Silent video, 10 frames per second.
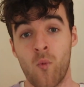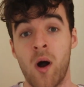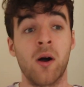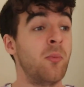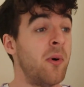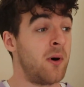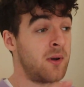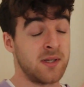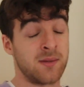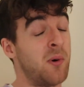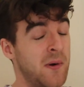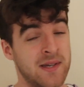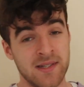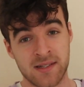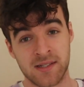While Paul is
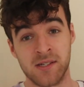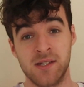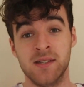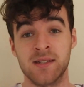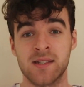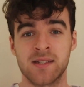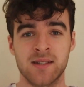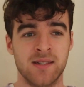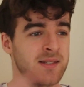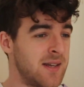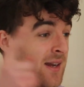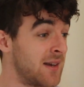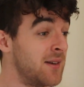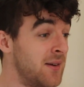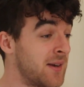pointing to Jesus and
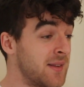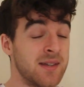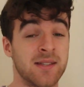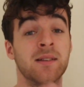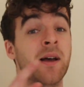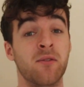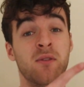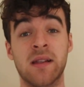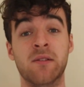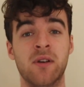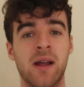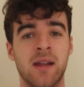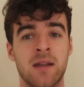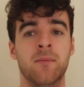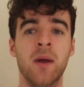saying, look at this life, live like
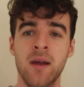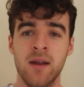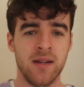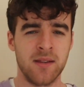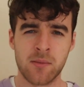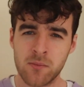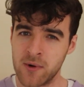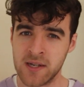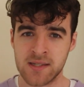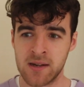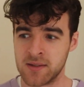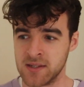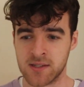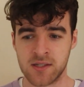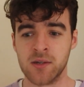him, he then points out
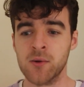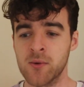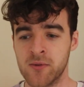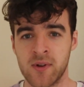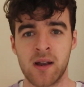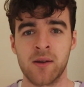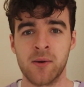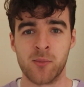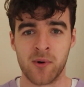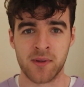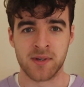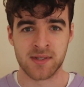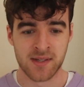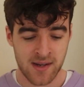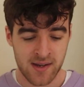these two fellow
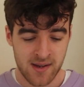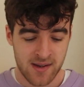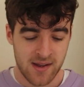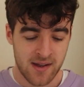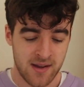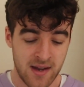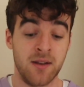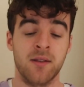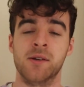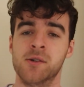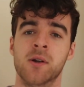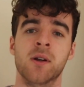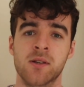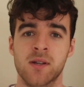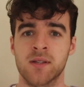brothers in the
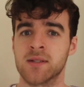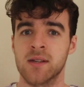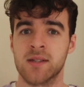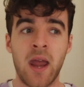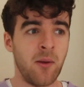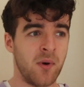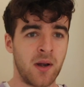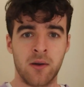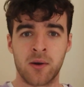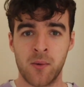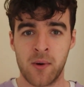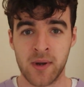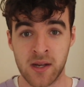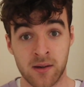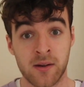church and says, hey, but look what
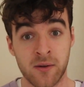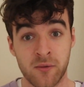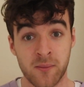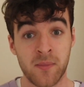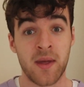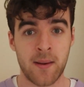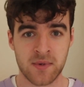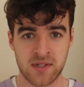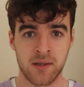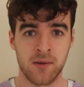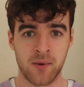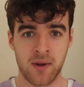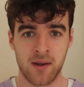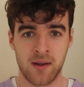we can learn from them too.